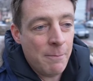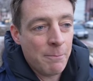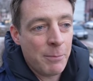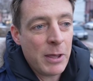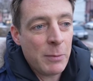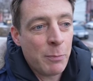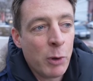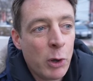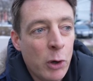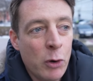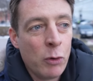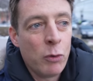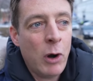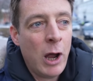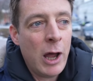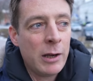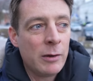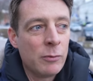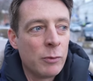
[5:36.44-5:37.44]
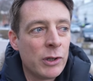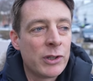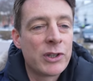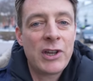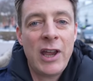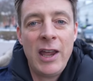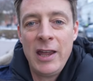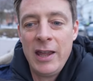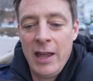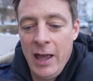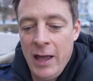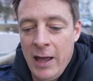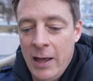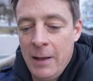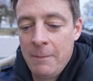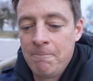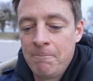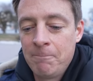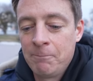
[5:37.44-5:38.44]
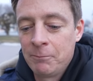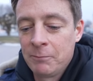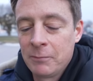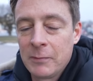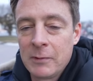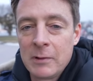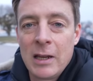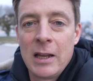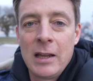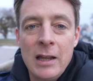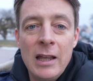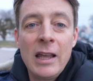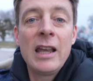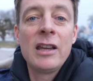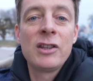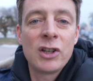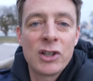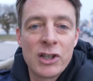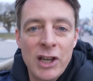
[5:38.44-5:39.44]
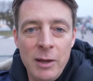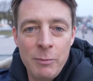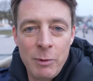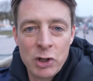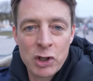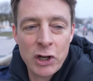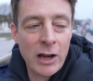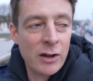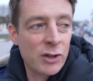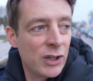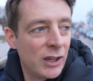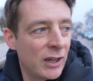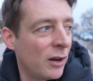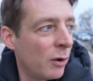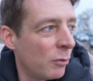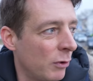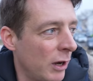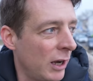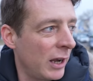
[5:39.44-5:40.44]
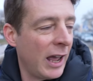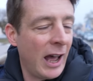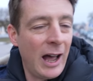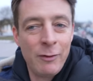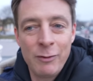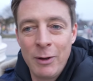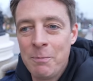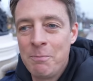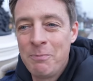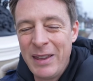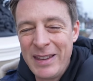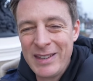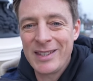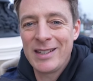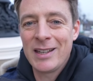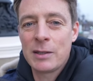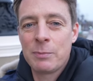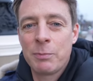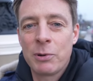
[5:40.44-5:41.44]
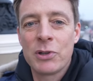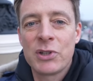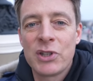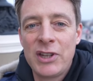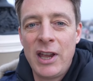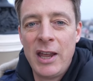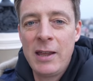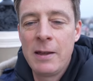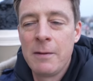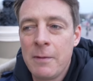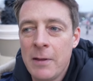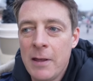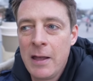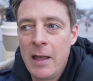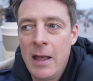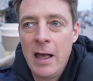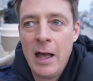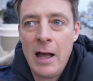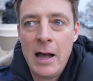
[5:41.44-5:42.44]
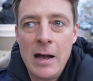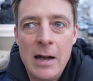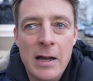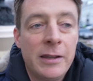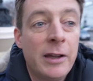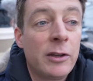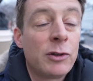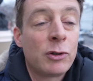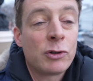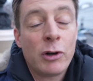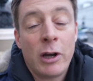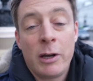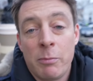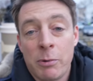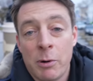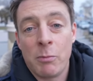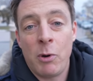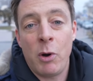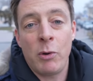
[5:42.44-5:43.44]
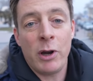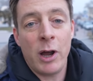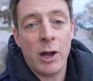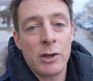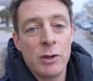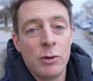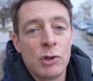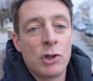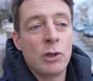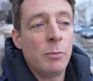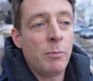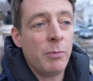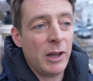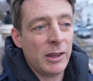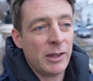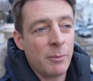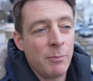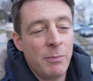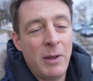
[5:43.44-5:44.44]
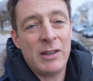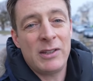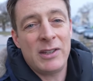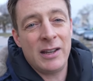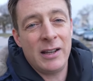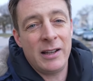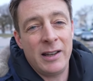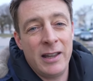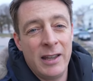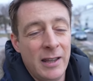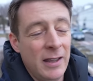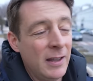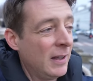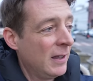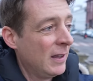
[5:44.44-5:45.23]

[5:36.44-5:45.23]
people who run, we'll say, entertainment channels. So they don't really have a business per se that they're trying to promote on YouTube, but they're basically